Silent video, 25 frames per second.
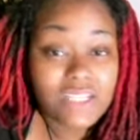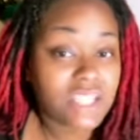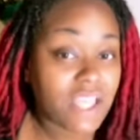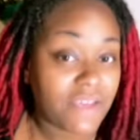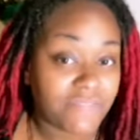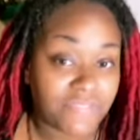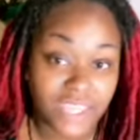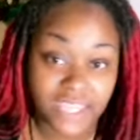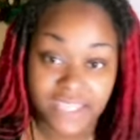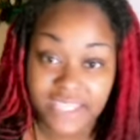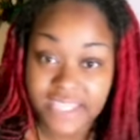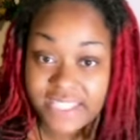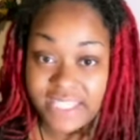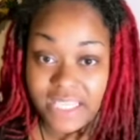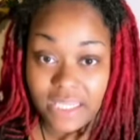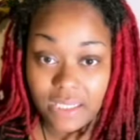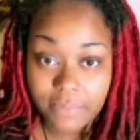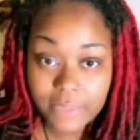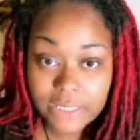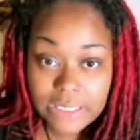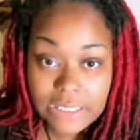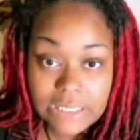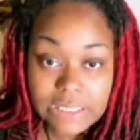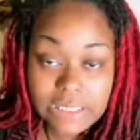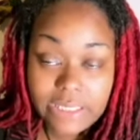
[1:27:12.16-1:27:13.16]
just have to get the
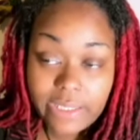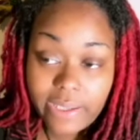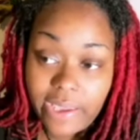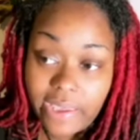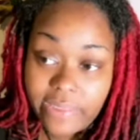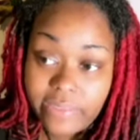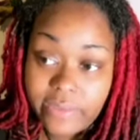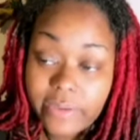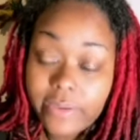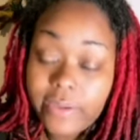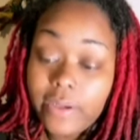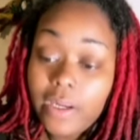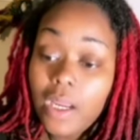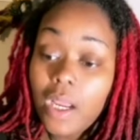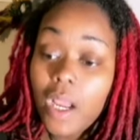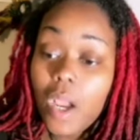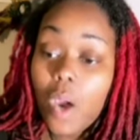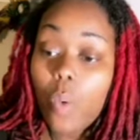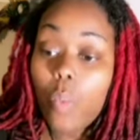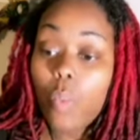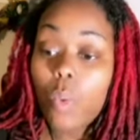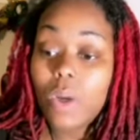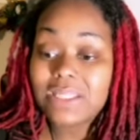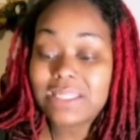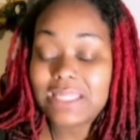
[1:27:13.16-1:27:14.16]
syllabuses together.
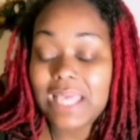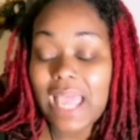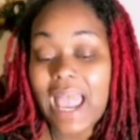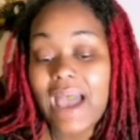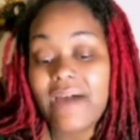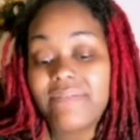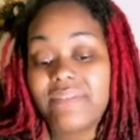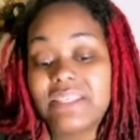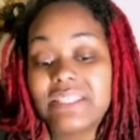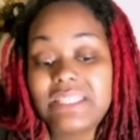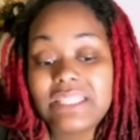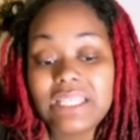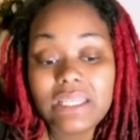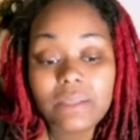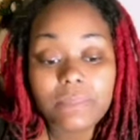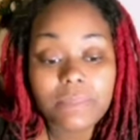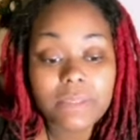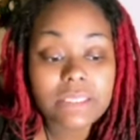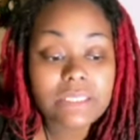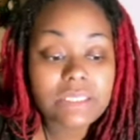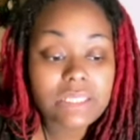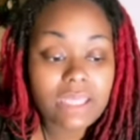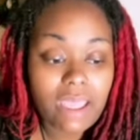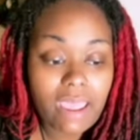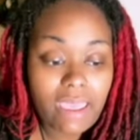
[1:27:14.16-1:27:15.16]
Once I have the
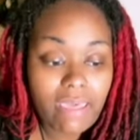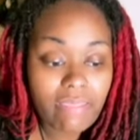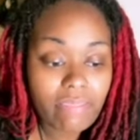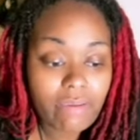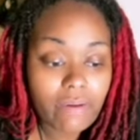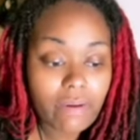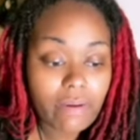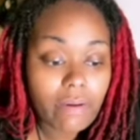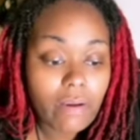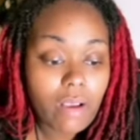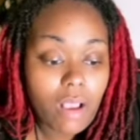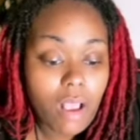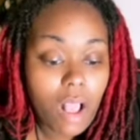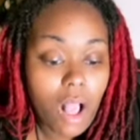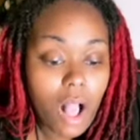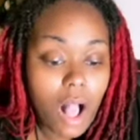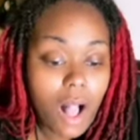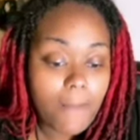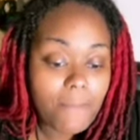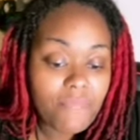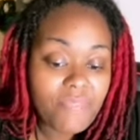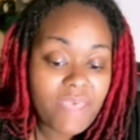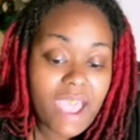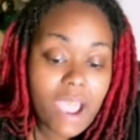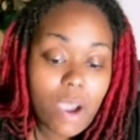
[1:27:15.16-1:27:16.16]
syllabus together,
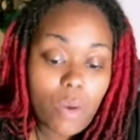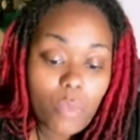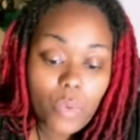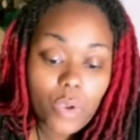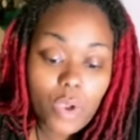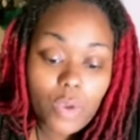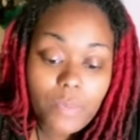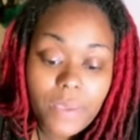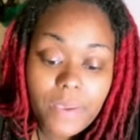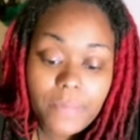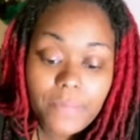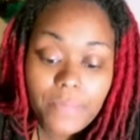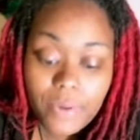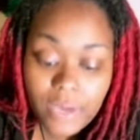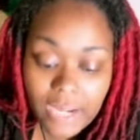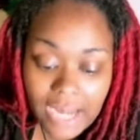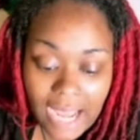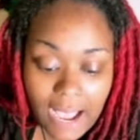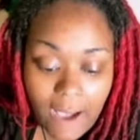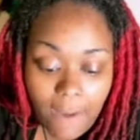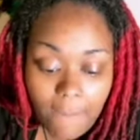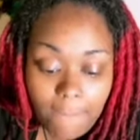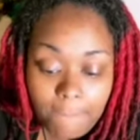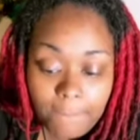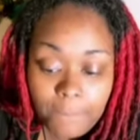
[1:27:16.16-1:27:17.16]
that will be
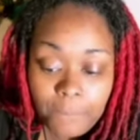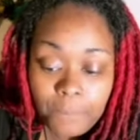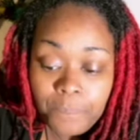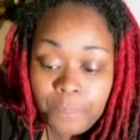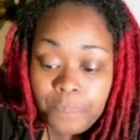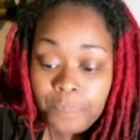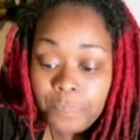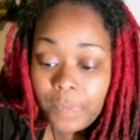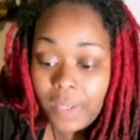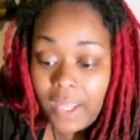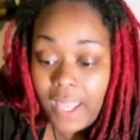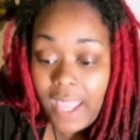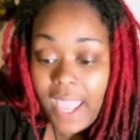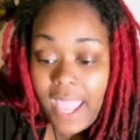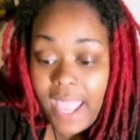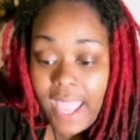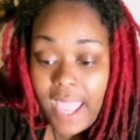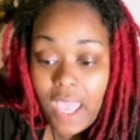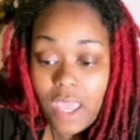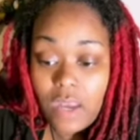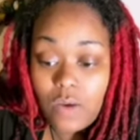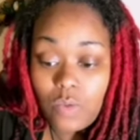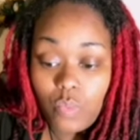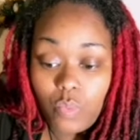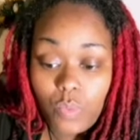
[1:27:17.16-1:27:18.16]
put out,
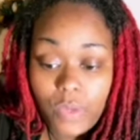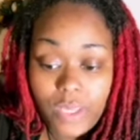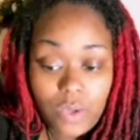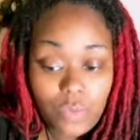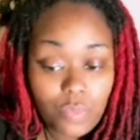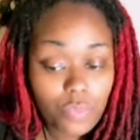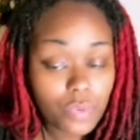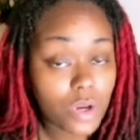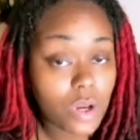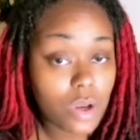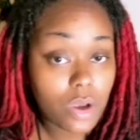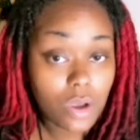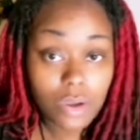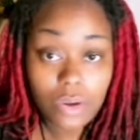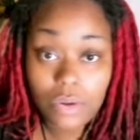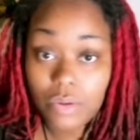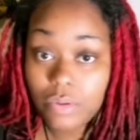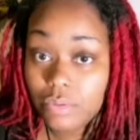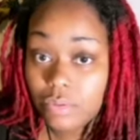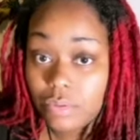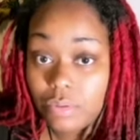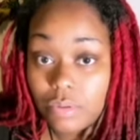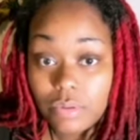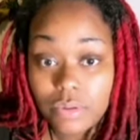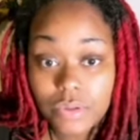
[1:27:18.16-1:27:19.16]
and we
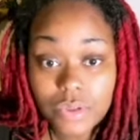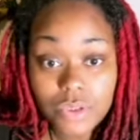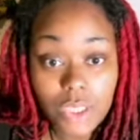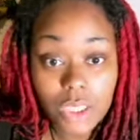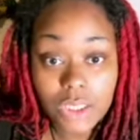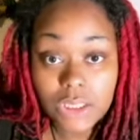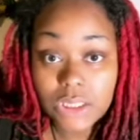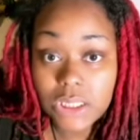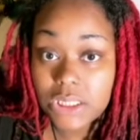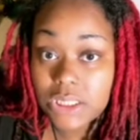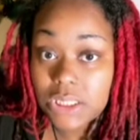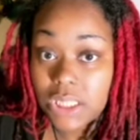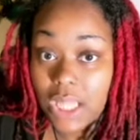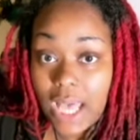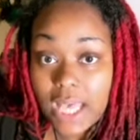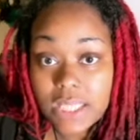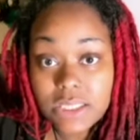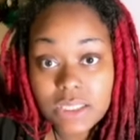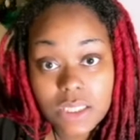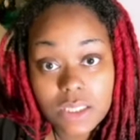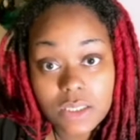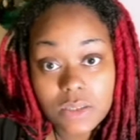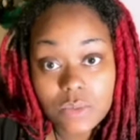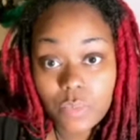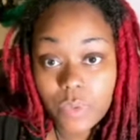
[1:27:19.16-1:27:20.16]
will start these
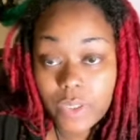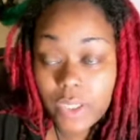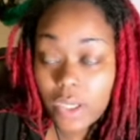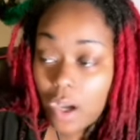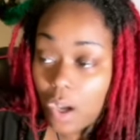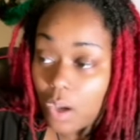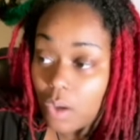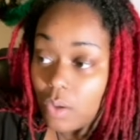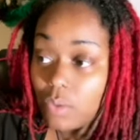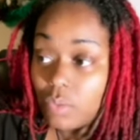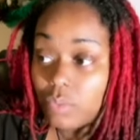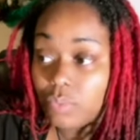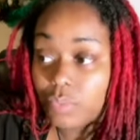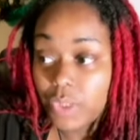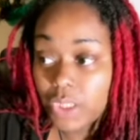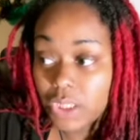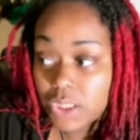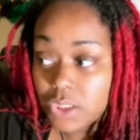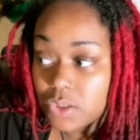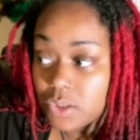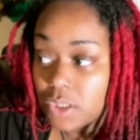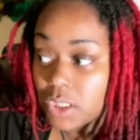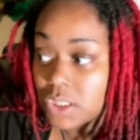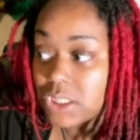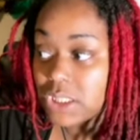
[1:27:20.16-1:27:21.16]
classes. We gonna
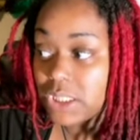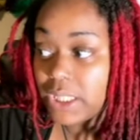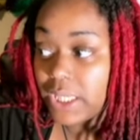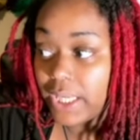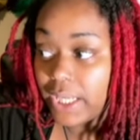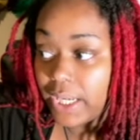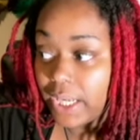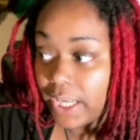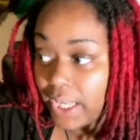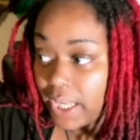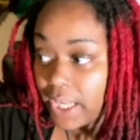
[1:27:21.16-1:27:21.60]
really start to